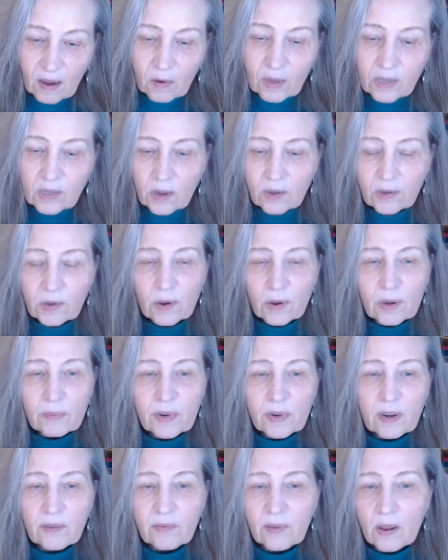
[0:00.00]
Well, it's always going
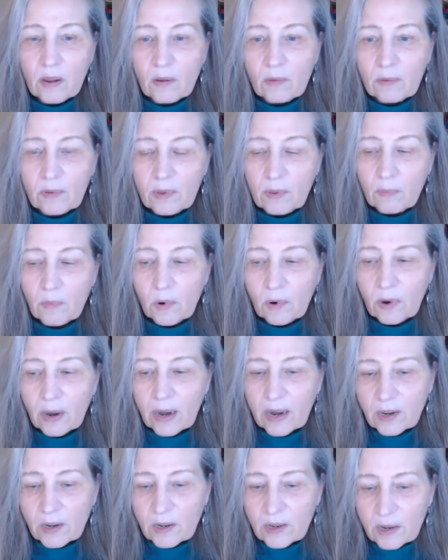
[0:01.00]
to be difficult. The
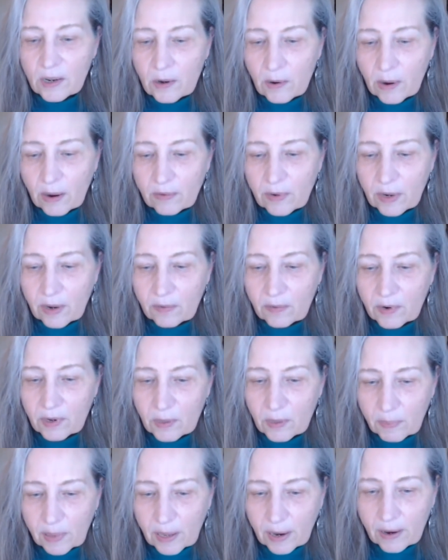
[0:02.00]
more agency you have to give
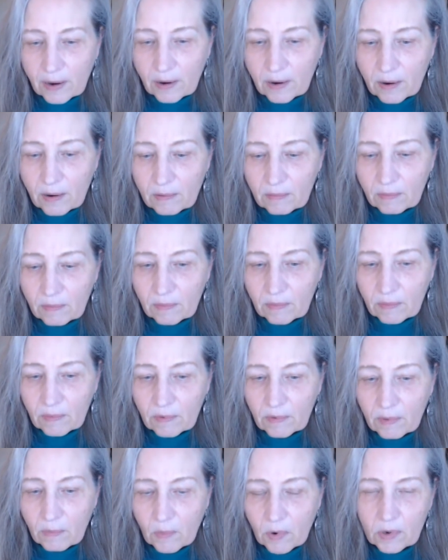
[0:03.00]
to the player,
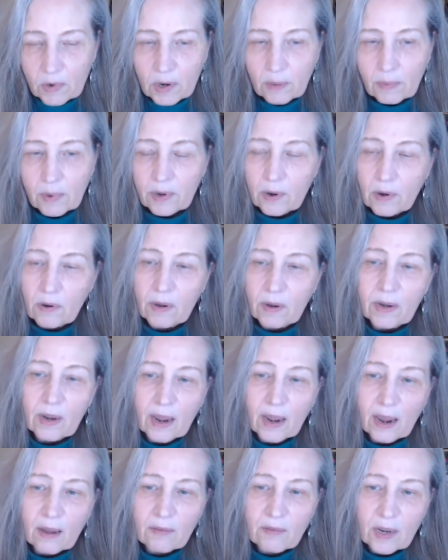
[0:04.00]
the more trouble you're going
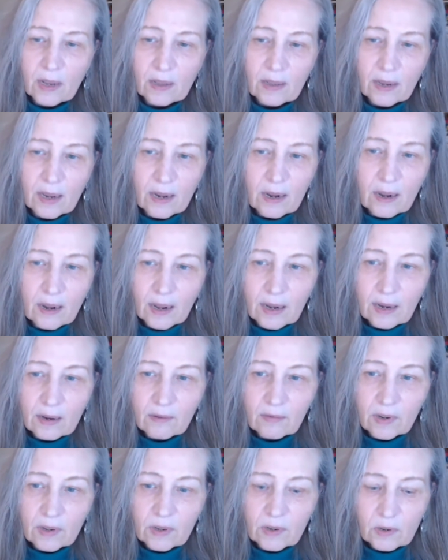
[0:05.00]
to have telling any
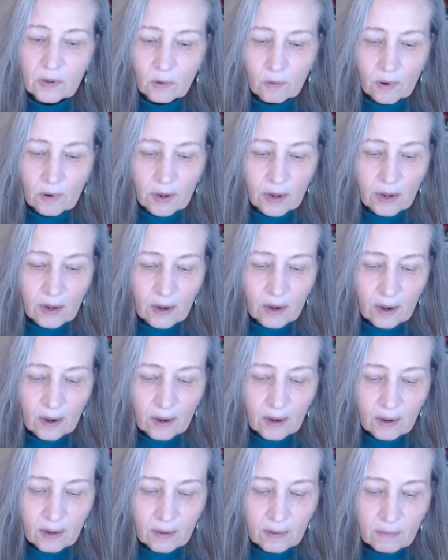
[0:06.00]
kind of a story,
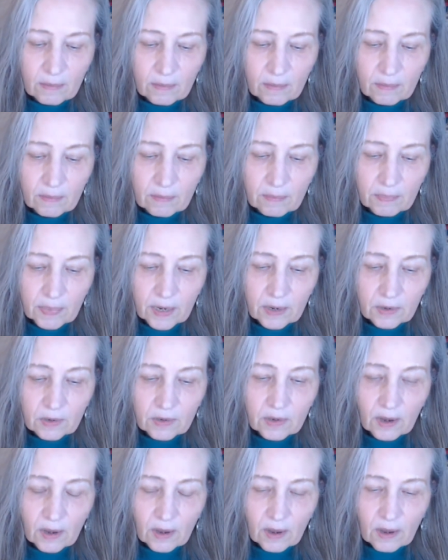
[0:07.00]

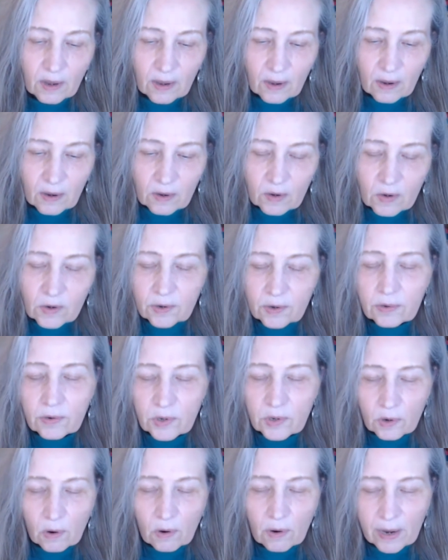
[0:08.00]
because
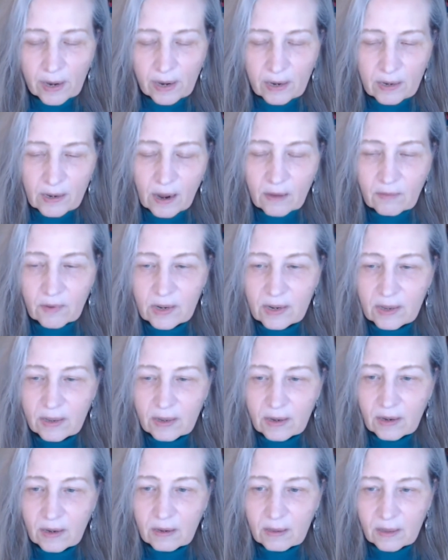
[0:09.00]
true story is
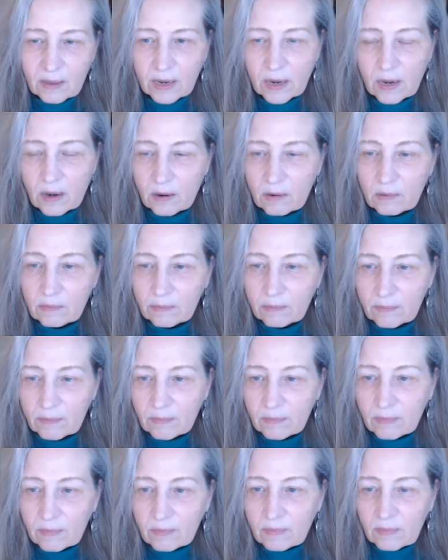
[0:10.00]
obviously linear,
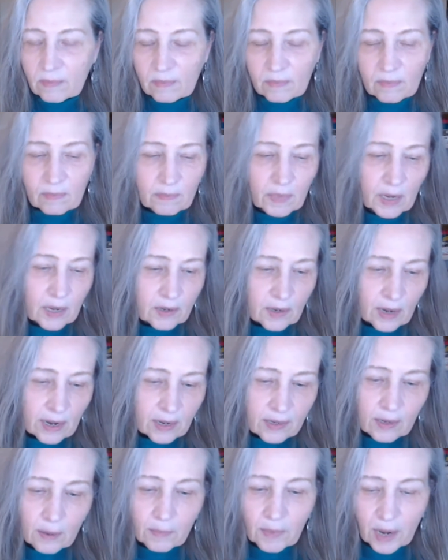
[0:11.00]
because it
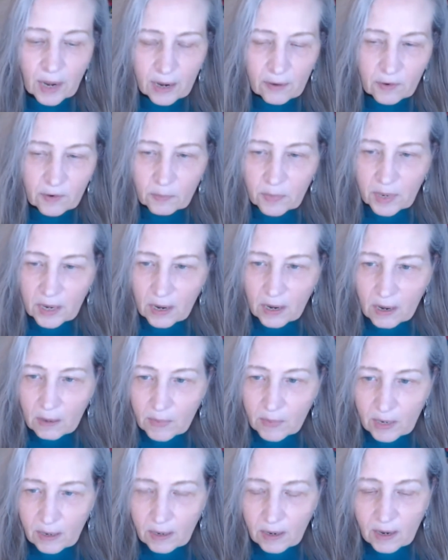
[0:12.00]
has some kind of a
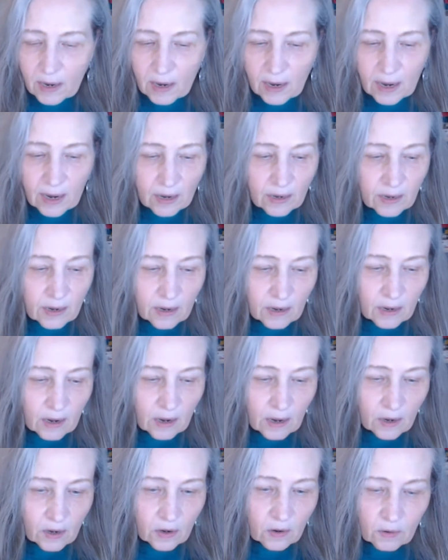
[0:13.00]
beginning, middle, and an end,
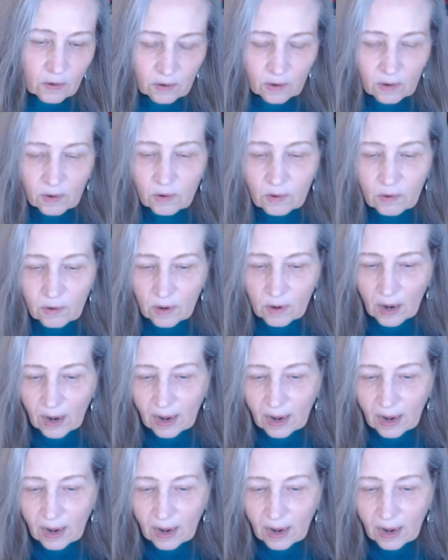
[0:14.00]
and you